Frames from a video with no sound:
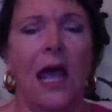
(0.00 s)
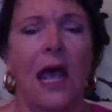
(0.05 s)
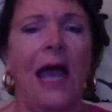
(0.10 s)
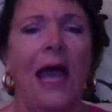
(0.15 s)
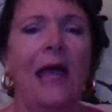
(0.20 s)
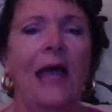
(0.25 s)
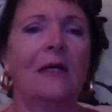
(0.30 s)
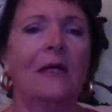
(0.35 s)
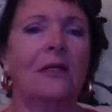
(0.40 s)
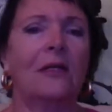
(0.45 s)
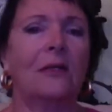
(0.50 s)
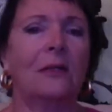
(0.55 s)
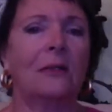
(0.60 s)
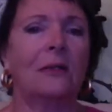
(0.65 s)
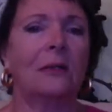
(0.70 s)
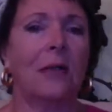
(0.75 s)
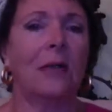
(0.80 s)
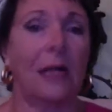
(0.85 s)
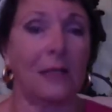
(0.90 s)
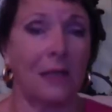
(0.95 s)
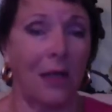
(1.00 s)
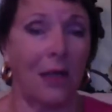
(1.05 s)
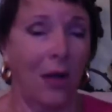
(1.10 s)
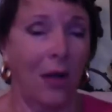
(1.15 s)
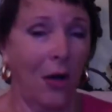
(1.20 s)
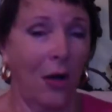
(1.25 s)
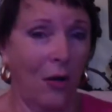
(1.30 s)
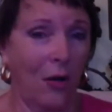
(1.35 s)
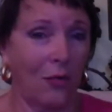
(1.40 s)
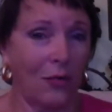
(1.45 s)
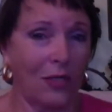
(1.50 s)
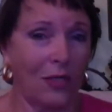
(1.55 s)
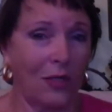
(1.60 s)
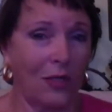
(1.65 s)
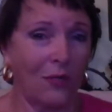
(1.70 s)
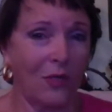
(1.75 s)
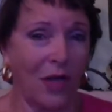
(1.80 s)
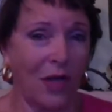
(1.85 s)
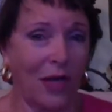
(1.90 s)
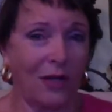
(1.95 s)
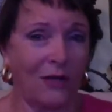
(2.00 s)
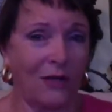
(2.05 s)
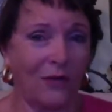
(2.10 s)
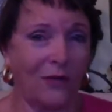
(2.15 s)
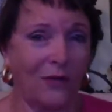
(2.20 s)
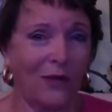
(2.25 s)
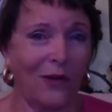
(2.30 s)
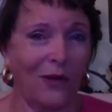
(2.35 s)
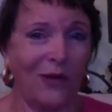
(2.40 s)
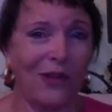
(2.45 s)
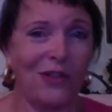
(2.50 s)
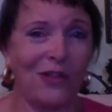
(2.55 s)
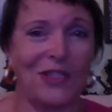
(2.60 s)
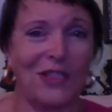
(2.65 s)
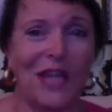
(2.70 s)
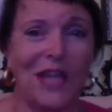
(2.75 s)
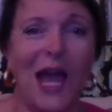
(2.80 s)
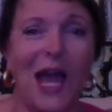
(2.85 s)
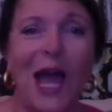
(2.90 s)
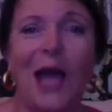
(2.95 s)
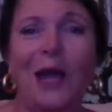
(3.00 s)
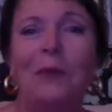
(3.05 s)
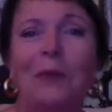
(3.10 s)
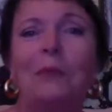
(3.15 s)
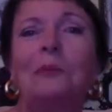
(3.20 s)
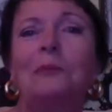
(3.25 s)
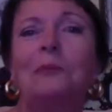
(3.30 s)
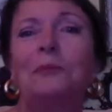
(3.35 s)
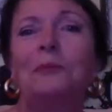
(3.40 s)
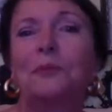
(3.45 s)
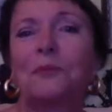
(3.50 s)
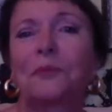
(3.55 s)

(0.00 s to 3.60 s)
And that's a whole subject for another time.